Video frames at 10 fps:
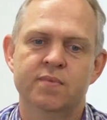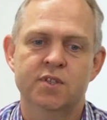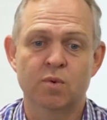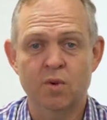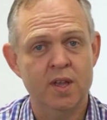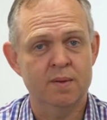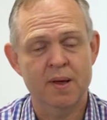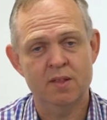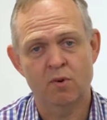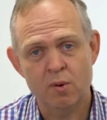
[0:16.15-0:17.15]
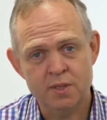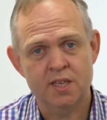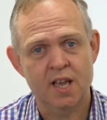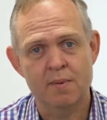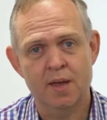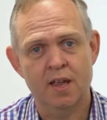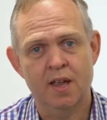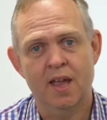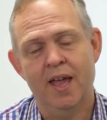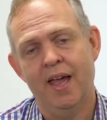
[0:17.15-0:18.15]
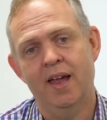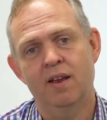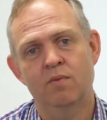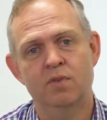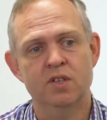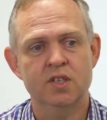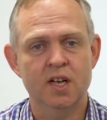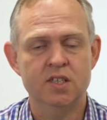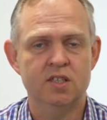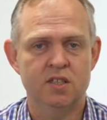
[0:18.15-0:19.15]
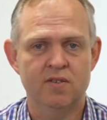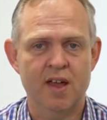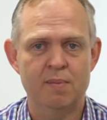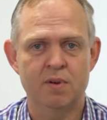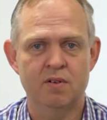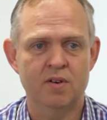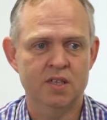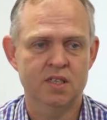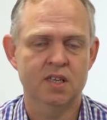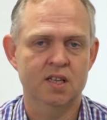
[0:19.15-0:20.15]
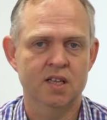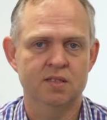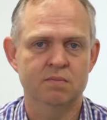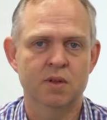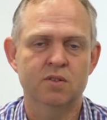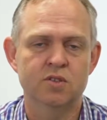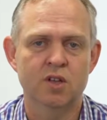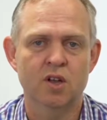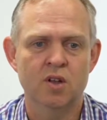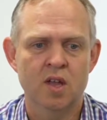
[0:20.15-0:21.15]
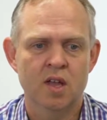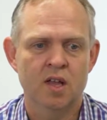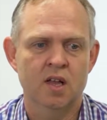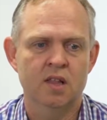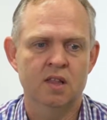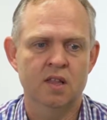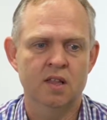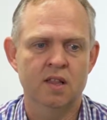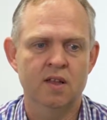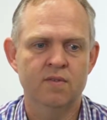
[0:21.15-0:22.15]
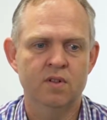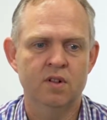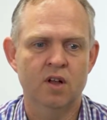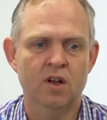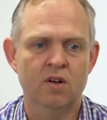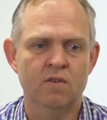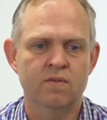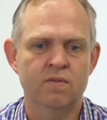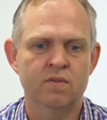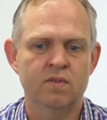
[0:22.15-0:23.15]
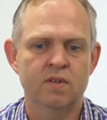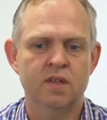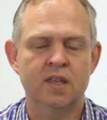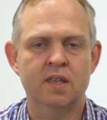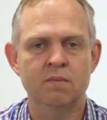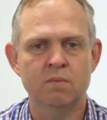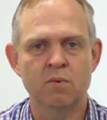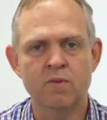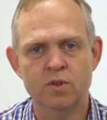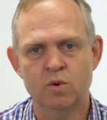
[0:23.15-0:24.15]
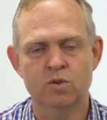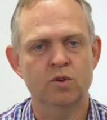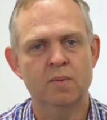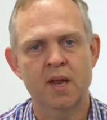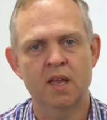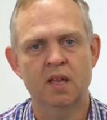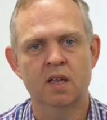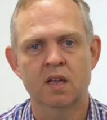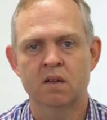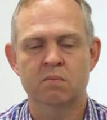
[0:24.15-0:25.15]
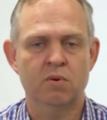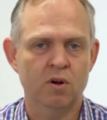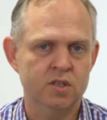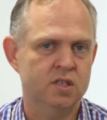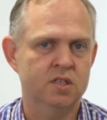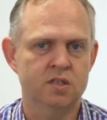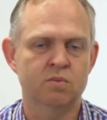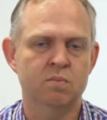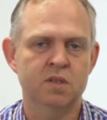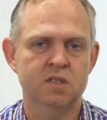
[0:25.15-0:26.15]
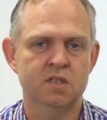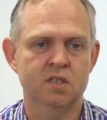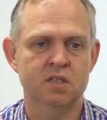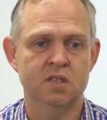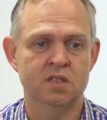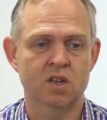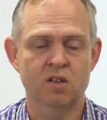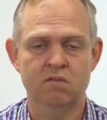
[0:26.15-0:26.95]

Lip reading: So we'll hear about the robots are coming, and with the changes that have happened recently in the last month or so, the level of moving towards automating processes and businesses is,